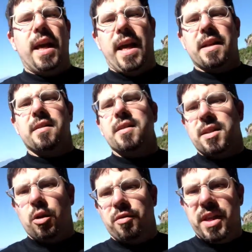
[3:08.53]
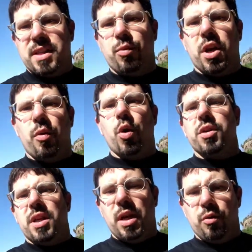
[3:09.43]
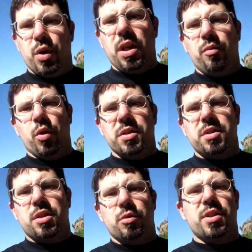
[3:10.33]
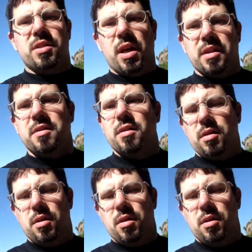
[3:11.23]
And so that's what I want. I really want to start